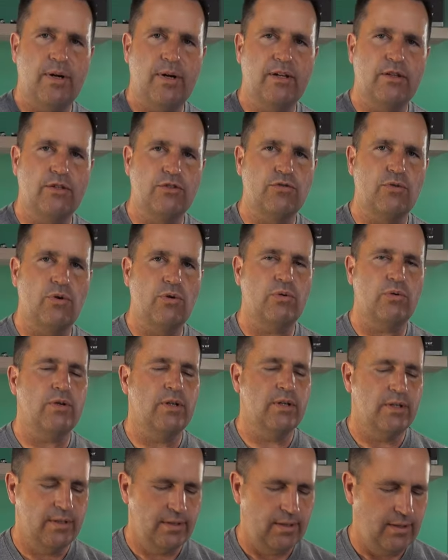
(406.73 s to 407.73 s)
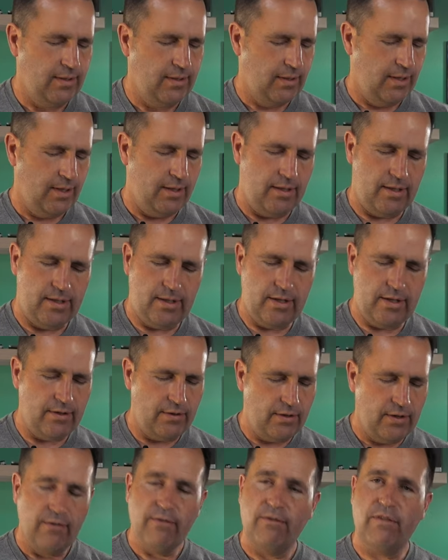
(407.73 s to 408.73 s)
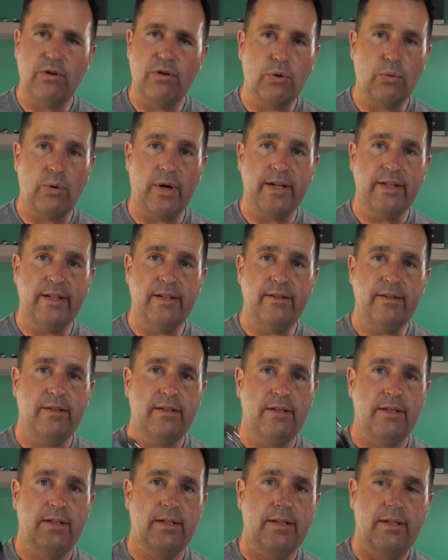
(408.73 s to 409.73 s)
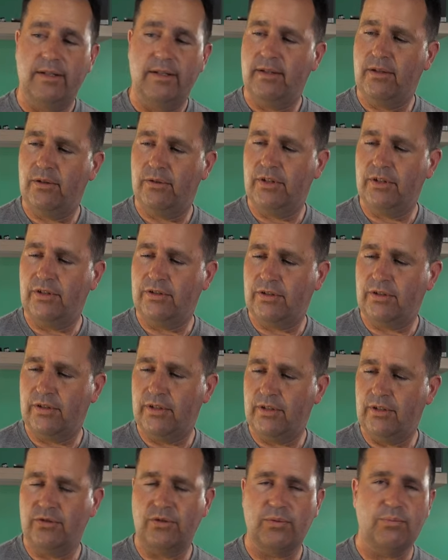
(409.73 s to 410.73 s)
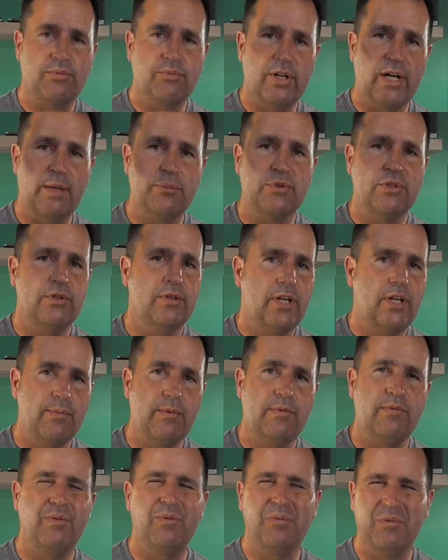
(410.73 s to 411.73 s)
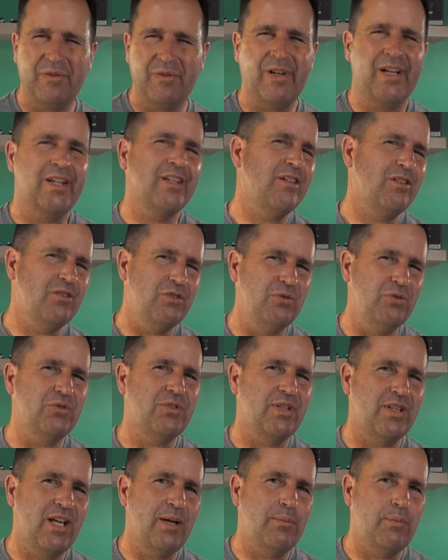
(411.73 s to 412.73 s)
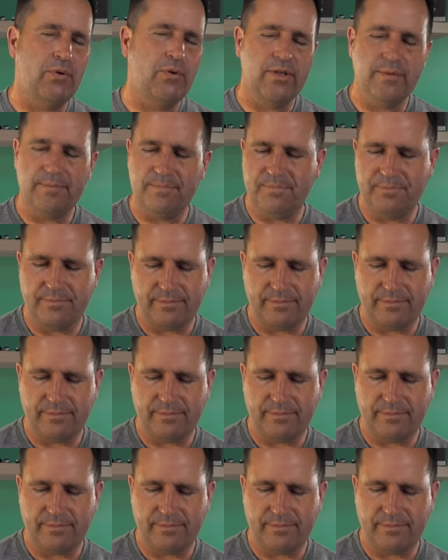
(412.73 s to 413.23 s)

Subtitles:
out of the drone. Very quiet, you know, these props. I mean, we've kind of gotten used to that point.